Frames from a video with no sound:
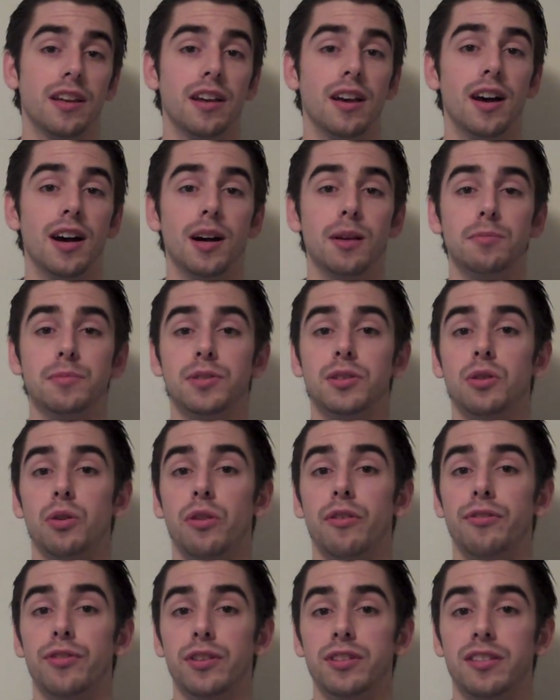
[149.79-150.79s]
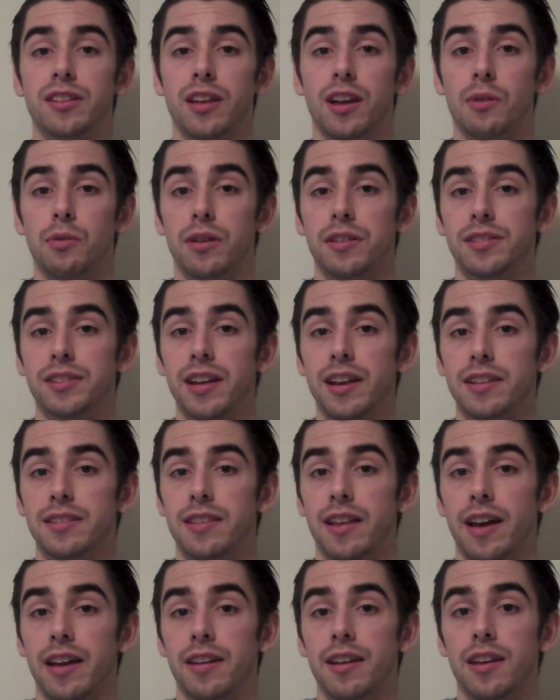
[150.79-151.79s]
Um, so the first thing I want to say is
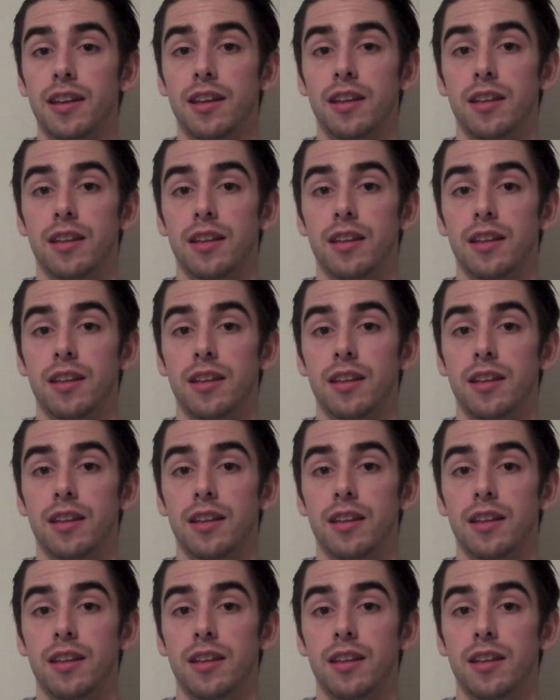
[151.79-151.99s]
that